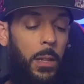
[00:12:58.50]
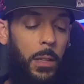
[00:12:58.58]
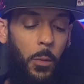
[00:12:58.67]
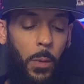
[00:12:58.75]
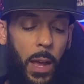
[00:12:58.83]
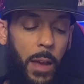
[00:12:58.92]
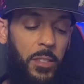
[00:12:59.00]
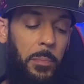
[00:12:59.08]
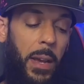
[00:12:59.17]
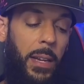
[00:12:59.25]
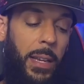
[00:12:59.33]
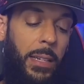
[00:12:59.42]
Then we have
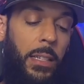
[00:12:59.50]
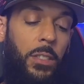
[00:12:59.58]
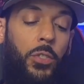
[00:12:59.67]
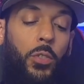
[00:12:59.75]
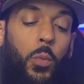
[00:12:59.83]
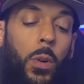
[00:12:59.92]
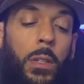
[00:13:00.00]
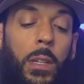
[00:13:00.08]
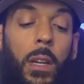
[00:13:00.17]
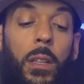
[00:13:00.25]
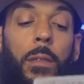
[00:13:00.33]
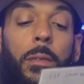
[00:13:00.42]
Spider-Geddon Issue 1,
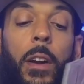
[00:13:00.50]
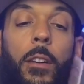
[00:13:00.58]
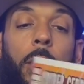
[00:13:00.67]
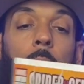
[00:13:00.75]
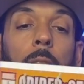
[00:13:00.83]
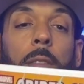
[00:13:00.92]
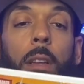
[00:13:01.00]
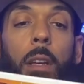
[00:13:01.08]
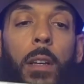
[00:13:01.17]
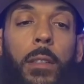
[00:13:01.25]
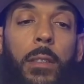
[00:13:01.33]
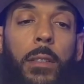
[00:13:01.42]
another variant.
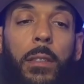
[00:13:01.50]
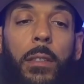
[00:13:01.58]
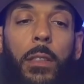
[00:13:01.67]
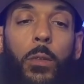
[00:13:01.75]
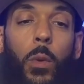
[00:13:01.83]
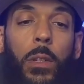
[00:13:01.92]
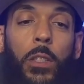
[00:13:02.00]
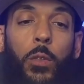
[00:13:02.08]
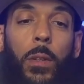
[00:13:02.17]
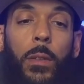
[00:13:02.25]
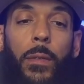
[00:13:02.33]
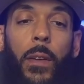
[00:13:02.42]
This is the 1 in
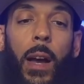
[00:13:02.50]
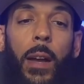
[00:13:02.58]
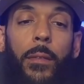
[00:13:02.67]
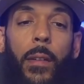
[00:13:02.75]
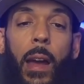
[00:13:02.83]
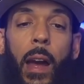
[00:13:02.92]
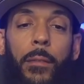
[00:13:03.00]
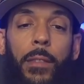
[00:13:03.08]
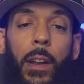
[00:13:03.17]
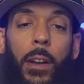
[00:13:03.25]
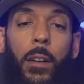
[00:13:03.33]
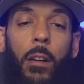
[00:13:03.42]
25
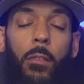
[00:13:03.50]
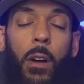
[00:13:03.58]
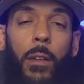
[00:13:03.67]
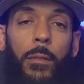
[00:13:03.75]
Javier Garon